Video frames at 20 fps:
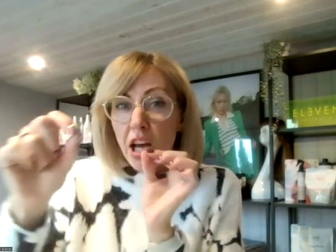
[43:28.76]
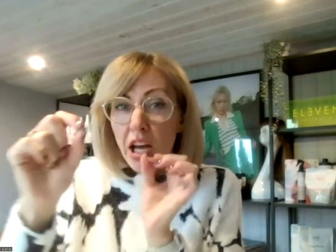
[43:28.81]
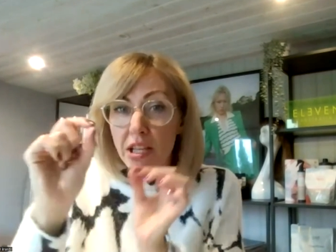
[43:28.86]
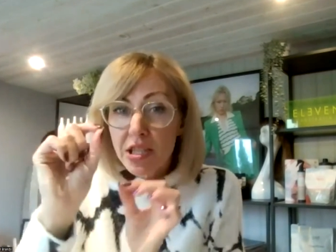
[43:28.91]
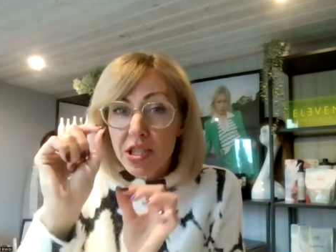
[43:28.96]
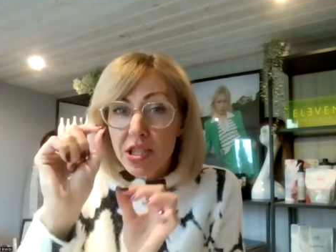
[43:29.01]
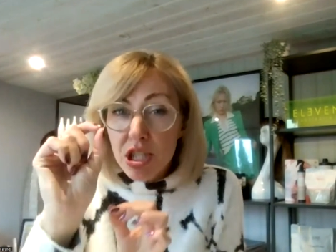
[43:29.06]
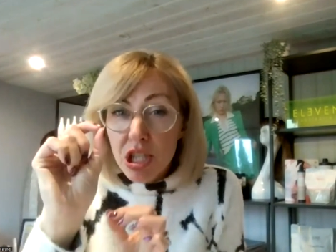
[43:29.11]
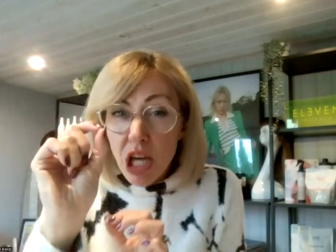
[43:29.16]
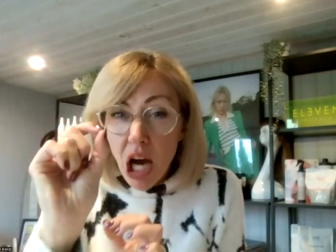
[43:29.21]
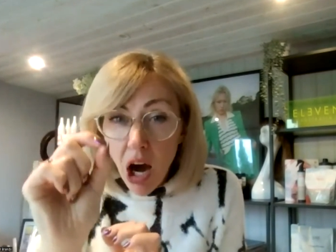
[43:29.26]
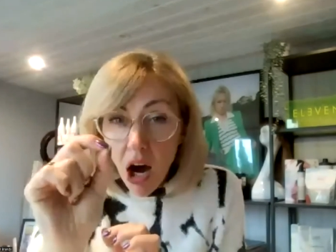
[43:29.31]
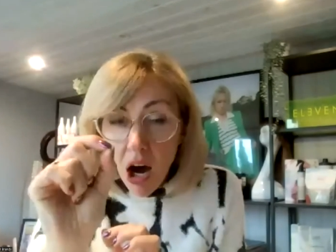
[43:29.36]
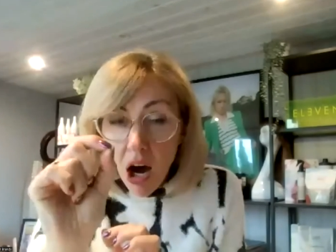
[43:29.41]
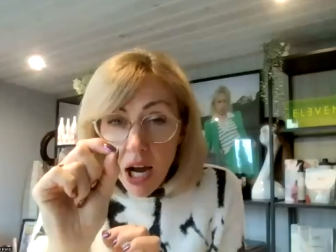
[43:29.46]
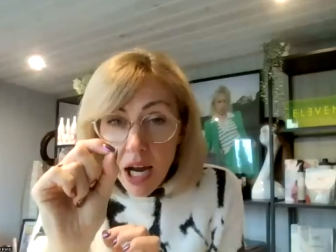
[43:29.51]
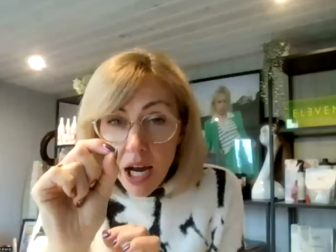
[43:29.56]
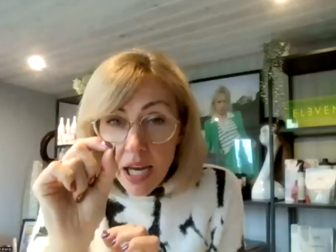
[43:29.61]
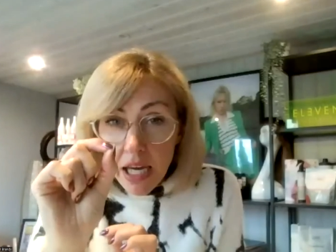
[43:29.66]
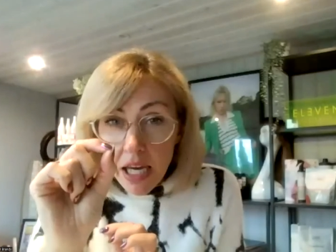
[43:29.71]
a
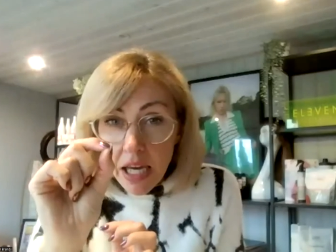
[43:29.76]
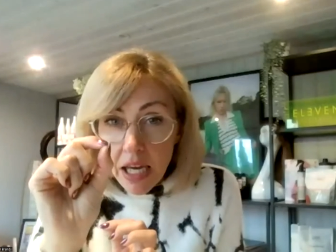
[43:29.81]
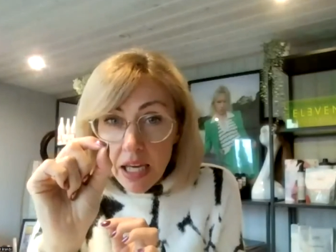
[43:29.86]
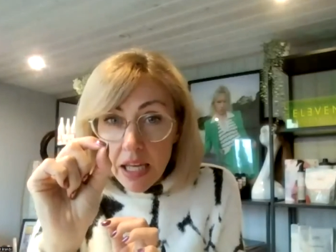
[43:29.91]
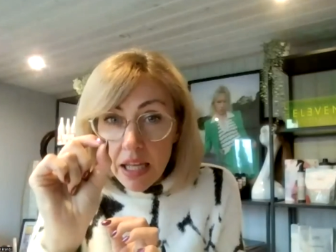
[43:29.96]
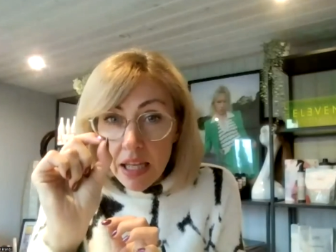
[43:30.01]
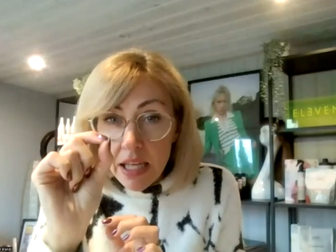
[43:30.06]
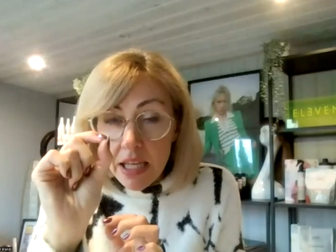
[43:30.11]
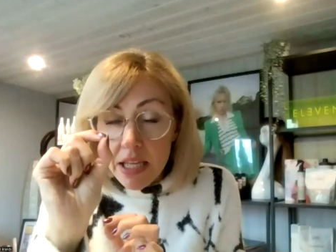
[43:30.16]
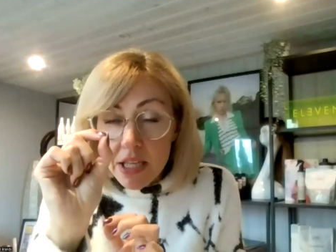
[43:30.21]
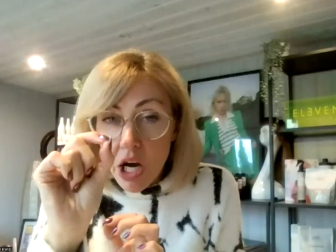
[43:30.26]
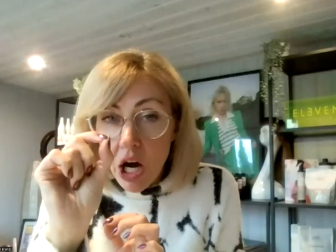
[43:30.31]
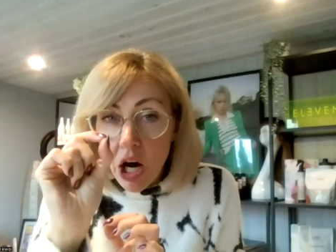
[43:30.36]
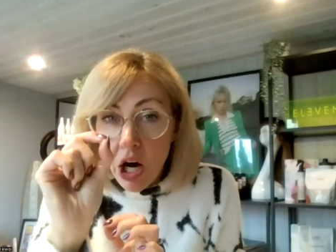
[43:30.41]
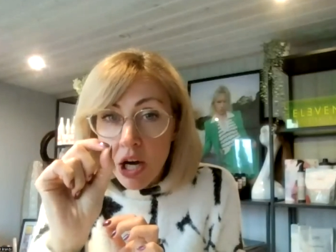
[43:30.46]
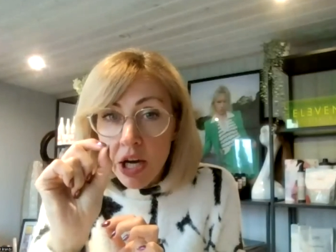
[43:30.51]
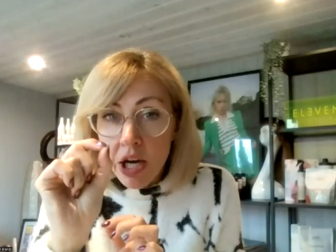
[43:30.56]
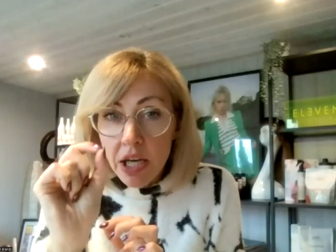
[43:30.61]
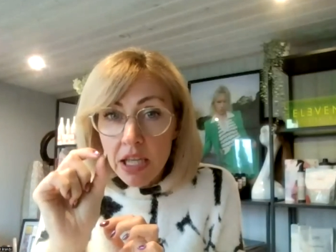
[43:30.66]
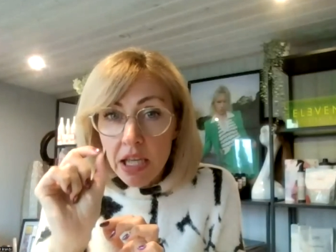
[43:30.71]
tiny,
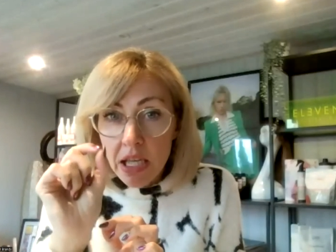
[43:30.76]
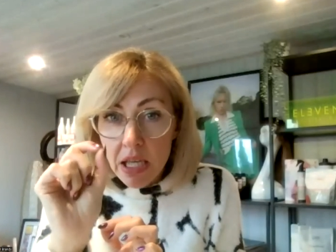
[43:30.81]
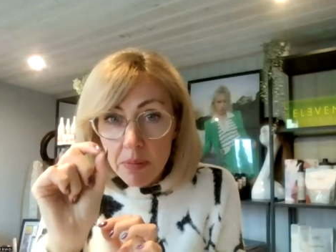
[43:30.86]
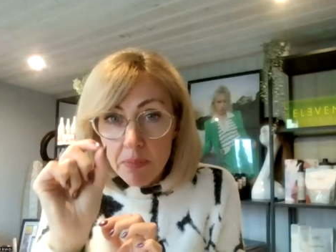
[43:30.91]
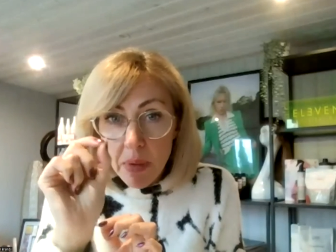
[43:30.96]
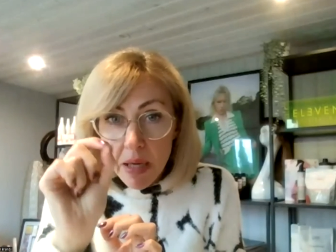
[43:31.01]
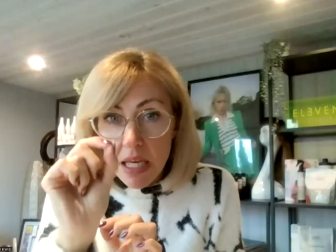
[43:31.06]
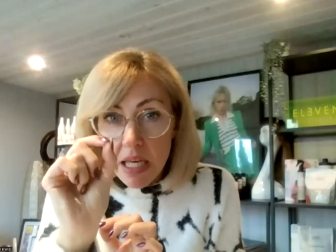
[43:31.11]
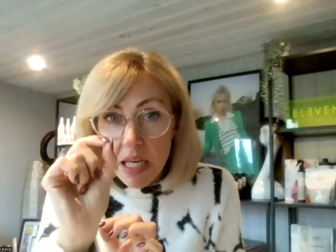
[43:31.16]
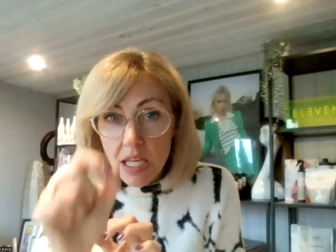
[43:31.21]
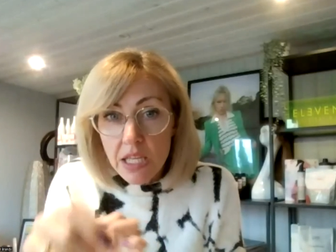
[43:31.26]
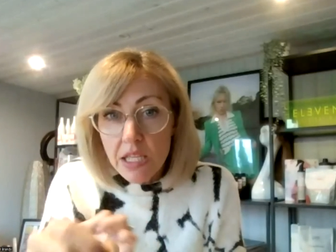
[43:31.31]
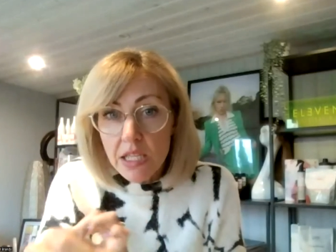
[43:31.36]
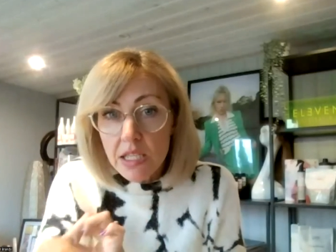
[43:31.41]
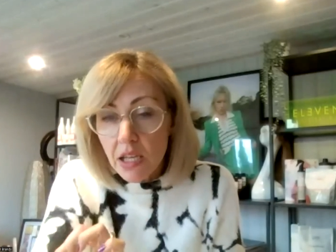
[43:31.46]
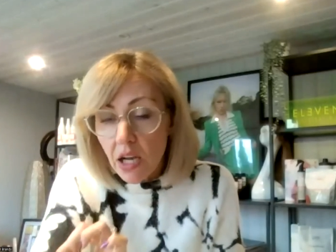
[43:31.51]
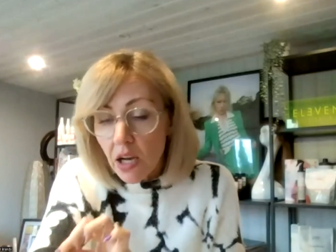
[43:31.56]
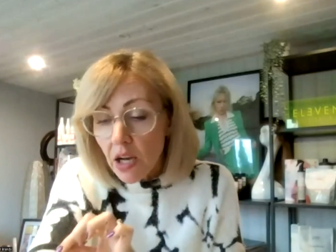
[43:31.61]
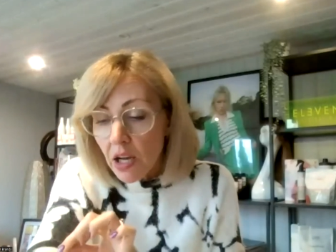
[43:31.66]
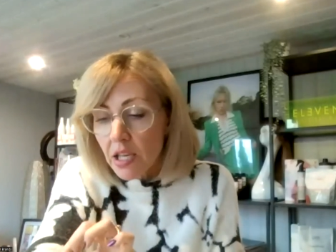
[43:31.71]
tiny
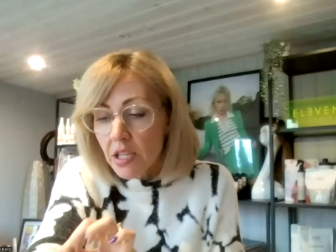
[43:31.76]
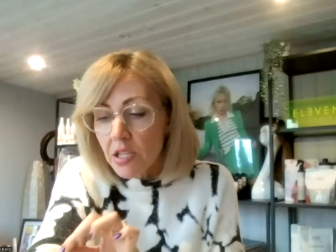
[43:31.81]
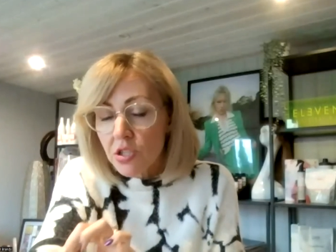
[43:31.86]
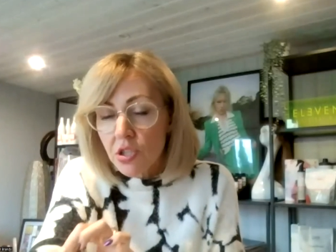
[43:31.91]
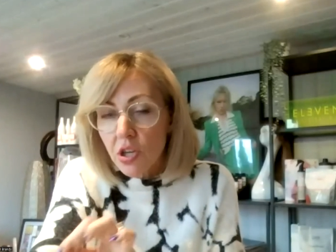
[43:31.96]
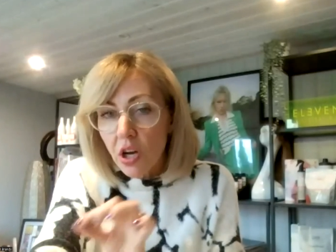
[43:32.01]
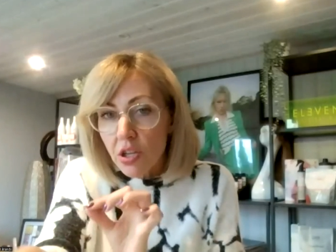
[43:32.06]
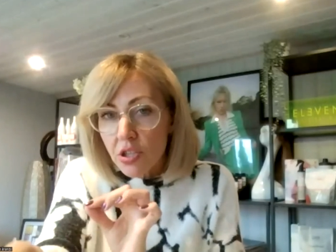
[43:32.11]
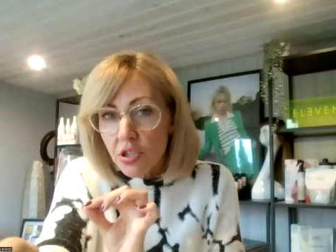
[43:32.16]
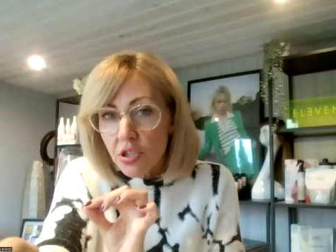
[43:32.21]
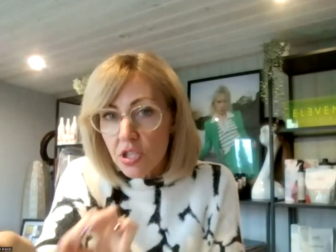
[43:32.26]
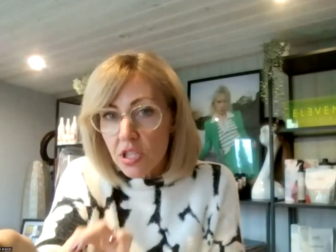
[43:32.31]
pea-sized dot,